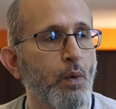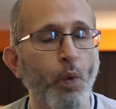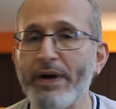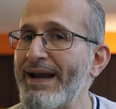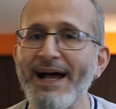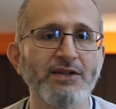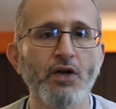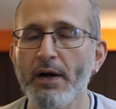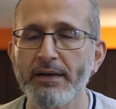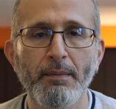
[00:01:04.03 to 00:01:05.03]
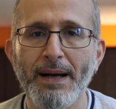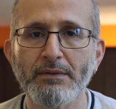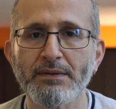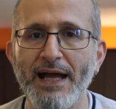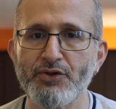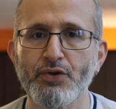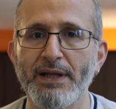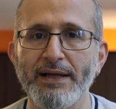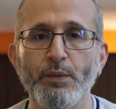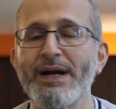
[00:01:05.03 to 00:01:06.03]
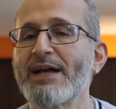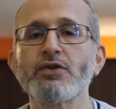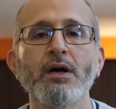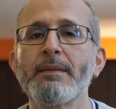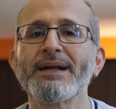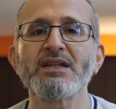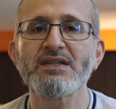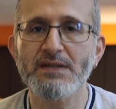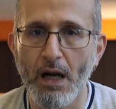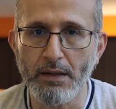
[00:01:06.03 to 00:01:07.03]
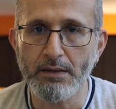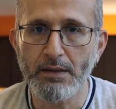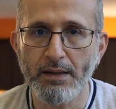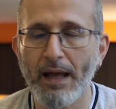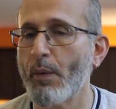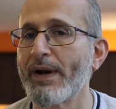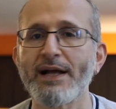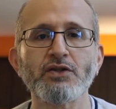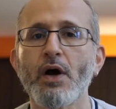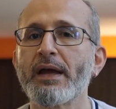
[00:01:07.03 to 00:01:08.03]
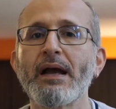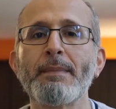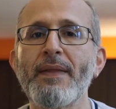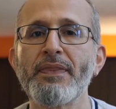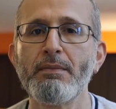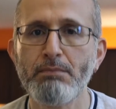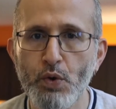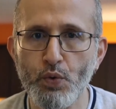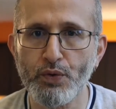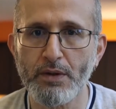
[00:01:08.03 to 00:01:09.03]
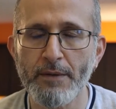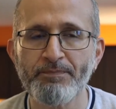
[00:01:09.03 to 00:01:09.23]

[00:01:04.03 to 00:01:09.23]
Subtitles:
We're not talking about natural light. We're not talking about the sun, and we're not talking about the moon.